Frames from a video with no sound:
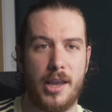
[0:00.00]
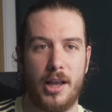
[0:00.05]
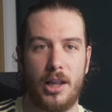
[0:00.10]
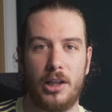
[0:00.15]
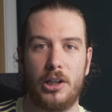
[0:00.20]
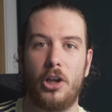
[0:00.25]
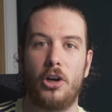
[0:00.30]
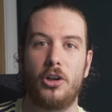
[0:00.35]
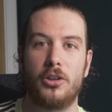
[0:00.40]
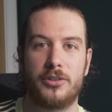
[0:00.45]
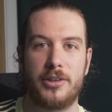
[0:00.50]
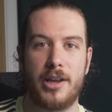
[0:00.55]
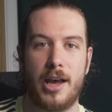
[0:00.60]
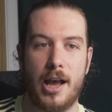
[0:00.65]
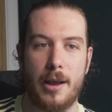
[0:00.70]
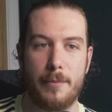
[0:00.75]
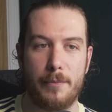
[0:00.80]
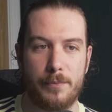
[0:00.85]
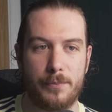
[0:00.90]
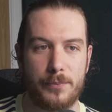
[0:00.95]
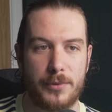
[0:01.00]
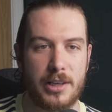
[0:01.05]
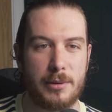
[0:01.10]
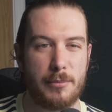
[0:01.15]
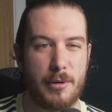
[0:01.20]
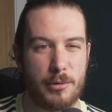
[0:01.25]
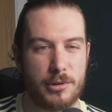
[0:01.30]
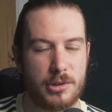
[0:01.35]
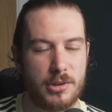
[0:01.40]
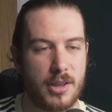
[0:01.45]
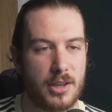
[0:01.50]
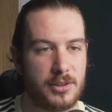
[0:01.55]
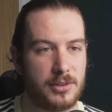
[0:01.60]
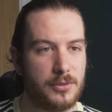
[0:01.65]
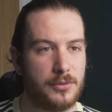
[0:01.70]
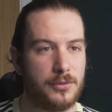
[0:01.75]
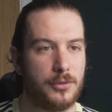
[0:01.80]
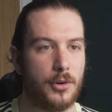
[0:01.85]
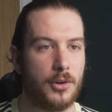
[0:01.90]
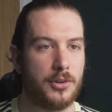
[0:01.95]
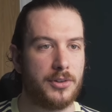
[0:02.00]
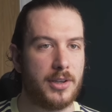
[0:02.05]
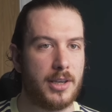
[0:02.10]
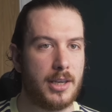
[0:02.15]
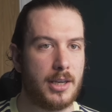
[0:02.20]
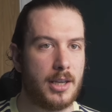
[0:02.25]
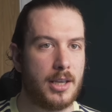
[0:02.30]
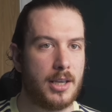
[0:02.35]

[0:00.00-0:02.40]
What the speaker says: A long time. I think it might be 2014.